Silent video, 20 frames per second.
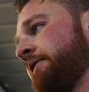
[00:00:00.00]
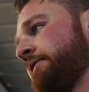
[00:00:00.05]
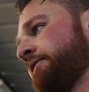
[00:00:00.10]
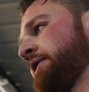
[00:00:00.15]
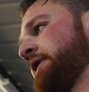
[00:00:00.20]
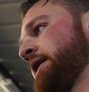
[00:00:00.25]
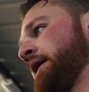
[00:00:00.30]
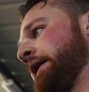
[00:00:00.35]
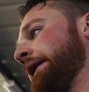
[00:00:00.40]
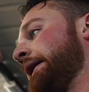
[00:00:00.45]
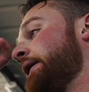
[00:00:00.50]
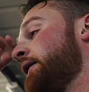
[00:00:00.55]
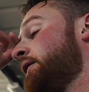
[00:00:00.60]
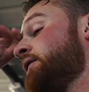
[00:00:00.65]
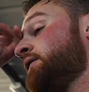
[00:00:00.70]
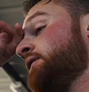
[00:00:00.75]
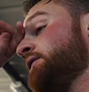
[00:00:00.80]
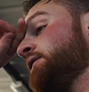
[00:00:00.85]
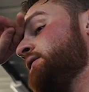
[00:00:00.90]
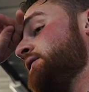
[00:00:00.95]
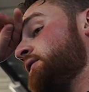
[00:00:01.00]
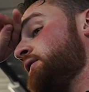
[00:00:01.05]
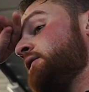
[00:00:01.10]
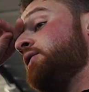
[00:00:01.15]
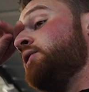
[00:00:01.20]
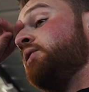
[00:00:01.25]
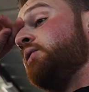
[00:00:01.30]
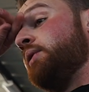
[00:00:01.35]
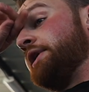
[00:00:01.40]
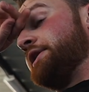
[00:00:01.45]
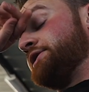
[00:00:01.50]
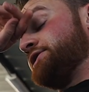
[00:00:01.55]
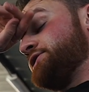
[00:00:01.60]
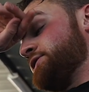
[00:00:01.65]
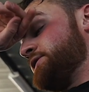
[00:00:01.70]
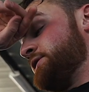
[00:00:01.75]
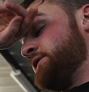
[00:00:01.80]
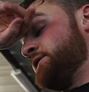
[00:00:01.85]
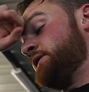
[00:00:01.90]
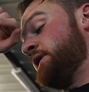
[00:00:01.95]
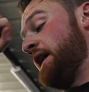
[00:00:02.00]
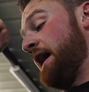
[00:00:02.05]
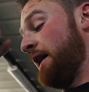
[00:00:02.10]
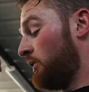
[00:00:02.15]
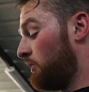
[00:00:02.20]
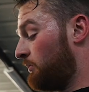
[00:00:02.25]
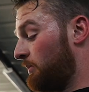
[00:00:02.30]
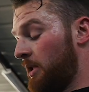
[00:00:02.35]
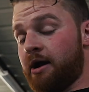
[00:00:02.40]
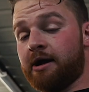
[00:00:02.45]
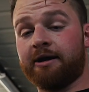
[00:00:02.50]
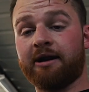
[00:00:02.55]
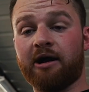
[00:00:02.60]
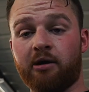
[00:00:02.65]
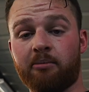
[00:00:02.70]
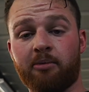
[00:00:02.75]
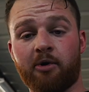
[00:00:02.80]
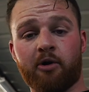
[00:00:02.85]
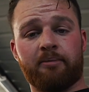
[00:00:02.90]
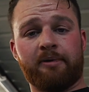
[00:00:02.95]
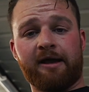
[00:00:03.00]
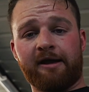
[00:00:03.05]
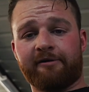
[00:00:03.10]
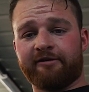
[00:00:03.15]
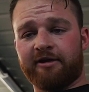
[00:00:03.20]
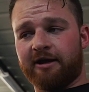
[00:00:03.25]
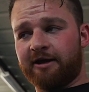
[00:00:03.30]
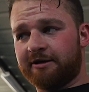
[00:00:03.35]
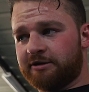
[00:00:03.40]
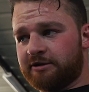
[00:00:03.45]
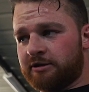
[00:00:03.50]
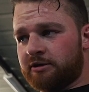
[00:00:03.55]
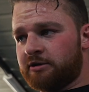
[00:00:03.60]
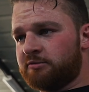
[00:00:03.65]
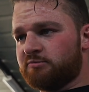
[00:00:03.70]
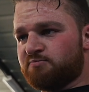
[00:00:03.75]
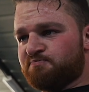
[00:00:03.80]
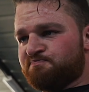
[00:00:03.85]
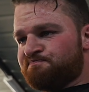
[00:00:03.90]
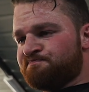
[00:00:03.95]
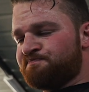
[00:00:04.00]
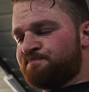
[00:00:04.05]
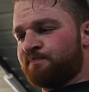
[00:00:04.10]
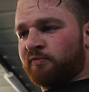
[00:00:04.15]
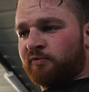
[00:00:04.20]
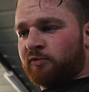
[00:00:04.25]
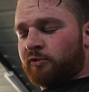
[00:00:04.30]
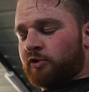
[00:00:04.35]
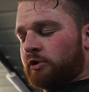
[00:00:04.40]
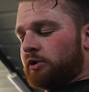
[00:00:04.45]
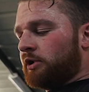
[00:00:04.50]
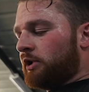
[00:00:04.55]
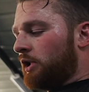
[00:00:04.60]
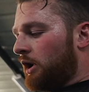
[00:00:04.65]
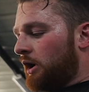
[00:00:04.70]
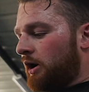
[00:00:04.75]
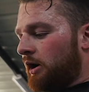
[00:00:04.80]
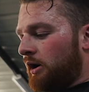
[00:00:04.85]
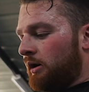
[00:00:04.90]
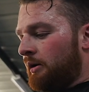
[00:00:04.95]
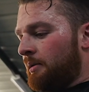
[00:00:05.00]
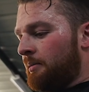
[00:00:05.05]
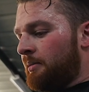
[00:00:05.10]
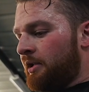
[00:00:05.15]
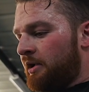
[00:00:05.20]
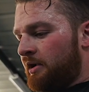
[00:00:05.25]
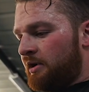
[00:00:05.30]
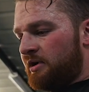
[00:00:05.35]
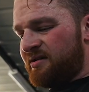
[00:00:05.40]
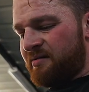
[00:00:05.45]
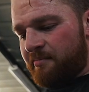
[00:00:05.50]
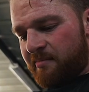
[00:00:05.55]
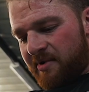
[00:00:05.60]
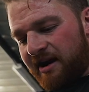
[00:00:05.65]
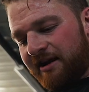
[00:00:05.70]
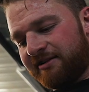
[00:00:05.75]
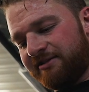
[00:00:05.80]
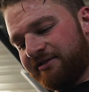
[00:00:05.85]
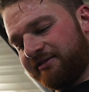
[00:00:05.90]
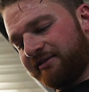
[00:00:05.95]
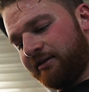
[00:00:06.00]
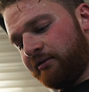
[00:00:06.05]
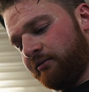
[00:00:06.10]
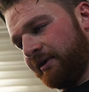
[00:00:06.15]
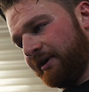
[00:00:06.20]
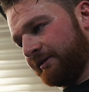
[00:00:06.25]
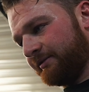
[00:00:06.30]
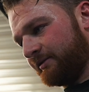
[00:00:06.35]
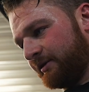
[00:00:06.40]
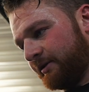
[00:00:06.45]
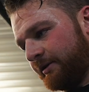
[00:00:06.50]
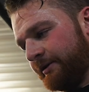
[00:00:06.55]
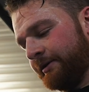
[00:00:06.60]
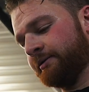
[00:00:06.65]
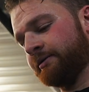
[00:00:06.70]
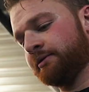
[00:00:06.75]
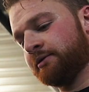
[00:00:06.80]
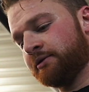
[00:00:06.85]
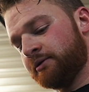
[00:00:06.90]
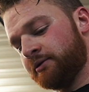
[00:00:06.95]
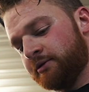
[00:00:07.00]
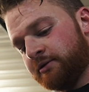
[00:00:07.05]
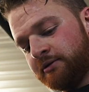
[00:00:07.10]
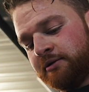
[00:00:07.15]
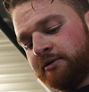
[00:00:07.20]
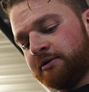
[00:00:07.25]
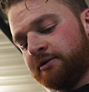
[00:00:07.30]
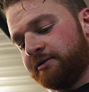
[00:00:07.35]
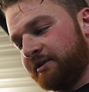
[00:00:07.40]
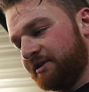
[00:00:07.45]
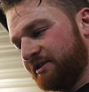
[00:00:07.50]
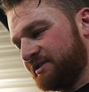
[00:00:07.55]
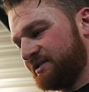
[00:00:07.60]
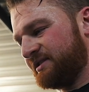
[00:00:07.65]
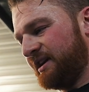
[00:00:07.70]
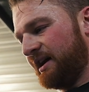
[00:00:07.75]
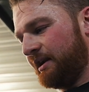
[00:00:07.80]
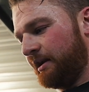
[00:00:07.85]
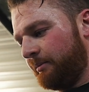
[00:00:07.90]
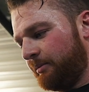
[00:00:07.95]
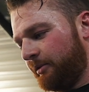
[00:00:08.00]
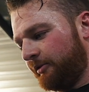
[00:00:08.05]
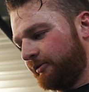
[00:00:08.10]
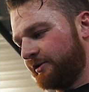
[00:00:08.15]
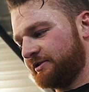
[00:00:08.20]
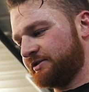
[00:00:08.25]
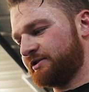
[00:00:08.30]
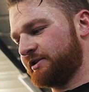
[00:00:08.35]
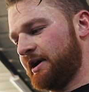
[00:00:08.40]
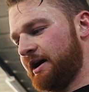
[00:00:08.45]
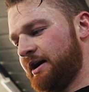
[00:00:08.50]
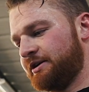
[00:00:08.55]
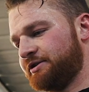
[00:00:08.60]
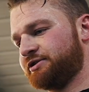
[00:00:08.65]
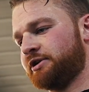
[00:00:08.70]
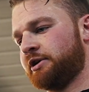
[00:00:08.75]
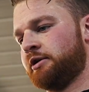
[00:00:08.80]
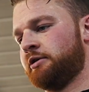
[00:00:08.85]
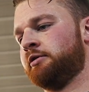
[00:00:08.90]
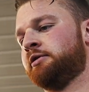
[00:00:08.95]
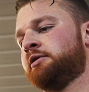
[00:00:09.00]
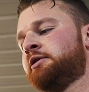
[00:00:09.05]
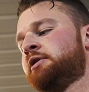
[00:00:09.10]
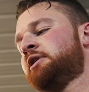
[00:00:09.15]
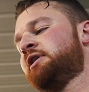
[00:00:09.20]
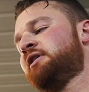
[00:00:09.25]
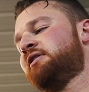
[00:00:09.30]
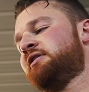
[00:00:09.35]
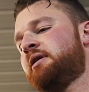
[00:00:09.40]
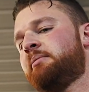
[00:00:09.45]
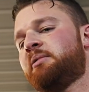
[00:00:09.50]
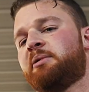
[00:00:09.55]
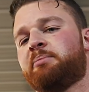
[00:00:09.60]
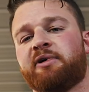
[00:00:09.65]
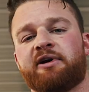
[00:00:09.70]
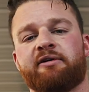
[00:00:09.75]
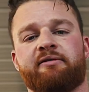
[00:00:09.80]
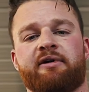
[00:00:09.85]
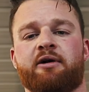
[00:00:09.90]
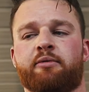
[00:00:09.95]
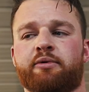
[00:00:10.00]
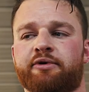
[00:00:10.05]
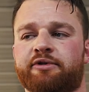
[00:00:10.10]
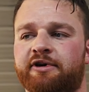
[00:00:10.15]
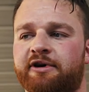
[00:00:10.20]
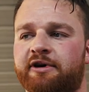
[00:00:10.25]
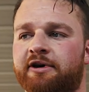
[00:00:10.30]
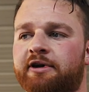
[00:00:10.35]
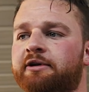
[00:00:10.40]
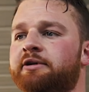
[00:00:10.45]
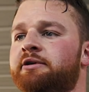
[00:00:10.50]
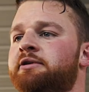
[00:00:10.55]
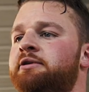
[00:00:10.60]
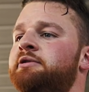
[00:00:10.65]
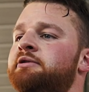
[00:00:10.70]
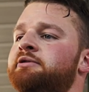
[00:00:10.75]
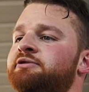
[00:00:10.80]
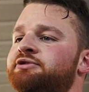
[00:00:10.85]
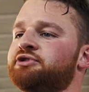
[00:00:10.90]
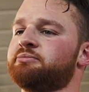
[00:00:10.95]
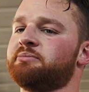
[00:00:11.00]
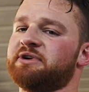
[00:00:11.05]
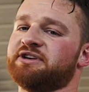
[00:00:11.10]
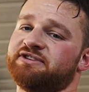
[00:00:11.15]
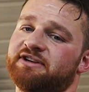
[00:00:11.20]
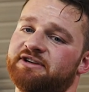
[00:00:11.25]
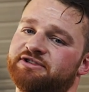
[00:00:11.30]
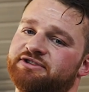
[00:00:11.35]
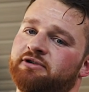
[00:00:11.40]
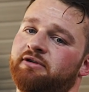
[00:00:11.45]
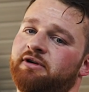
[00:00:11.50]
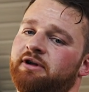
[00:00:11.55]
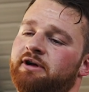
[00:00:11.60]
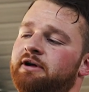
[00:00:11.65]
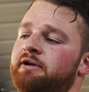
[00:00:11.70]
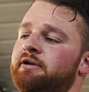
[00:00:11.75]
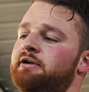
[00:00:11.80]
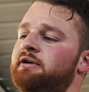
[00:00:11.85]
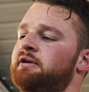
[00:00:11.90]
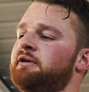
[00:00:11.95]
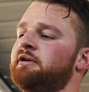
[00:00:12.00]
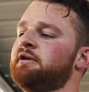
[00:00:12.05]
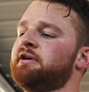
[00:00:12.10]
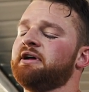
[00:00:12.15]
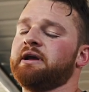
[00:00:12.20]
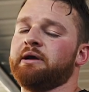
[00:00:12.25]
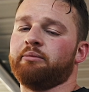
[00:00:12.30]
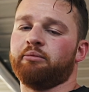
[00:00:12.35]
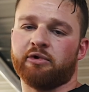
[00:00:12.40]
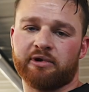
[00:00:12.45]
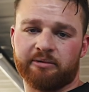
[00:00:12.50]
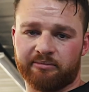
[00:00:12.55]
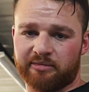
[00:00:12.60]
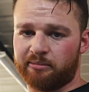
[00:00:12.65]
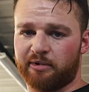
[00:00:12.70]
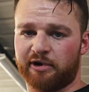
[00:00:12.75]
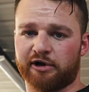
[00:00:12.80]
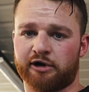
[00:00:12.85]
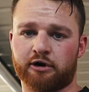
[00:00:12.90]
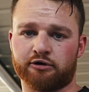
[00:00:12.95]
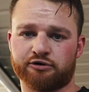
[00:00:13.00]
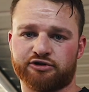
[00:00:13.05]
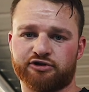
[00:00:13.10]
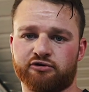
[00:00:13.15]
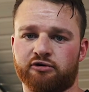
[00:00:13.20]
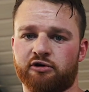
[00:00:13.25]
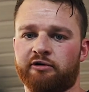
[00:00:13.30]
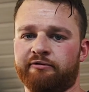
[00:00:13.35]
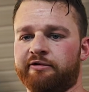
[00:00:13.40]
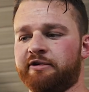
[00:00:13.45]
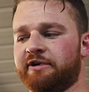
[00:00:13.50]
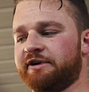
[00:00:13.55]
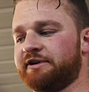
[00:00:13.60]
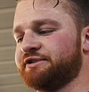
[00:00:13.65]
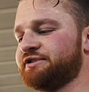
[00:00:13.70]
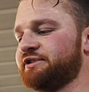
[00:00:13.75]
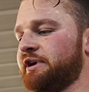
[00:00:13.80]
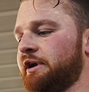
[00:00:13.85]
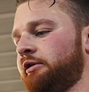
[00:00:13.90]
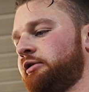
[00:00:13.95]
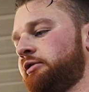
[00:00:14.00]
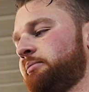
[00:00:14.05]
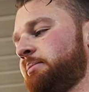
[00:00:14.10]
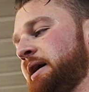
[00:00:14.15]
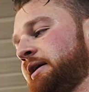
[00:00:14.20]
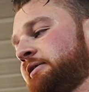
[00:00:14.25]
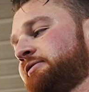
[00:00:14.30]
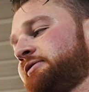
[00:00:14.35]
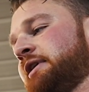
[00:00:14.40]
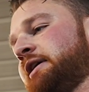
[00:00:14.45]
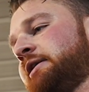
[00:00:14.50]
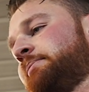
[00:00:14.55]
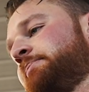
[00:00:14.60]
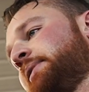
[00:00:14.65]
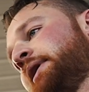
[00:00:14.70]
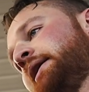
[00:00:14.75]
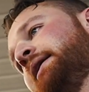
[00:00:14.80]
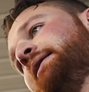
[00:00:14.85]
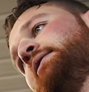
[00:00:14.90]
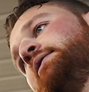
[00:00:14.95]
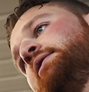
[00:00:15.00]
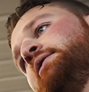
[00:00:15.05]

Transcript: fly, which I don't mind elbow pec flies, but I just don't like the setup of this guy. So I'm gonna play around with it, do my sets on it. It wouldn't be my go-to over like a standard pec deck, but